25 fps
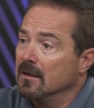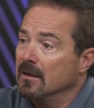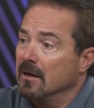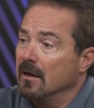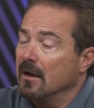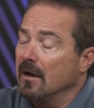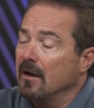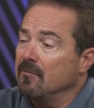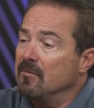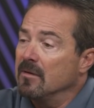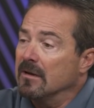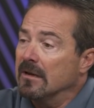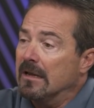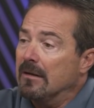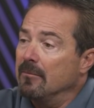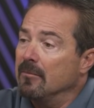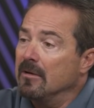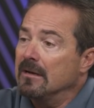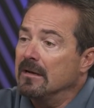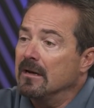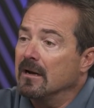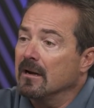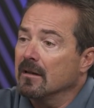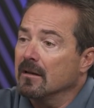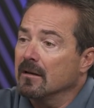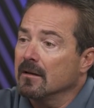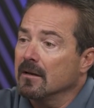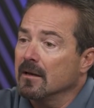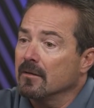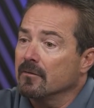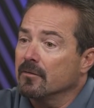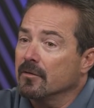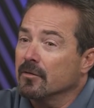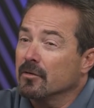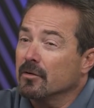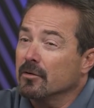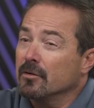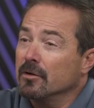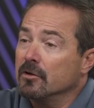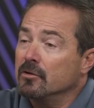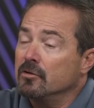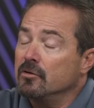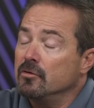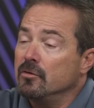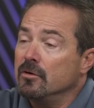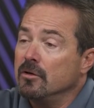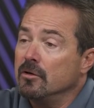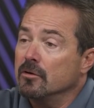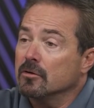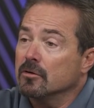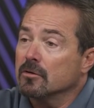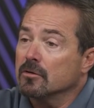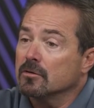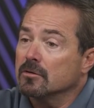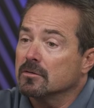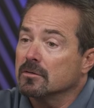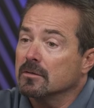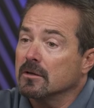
I've been coming down to the lake for 32 years.